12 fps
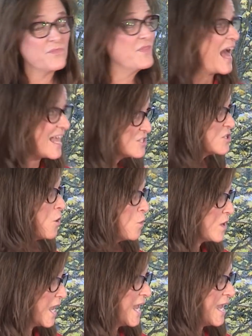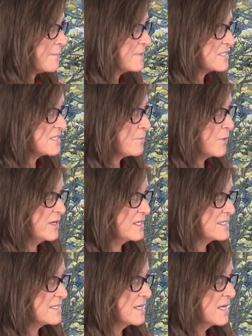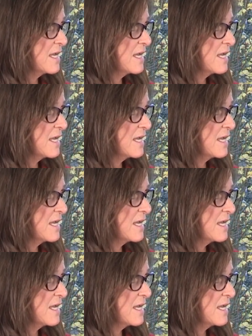That's okay, but Sabrina's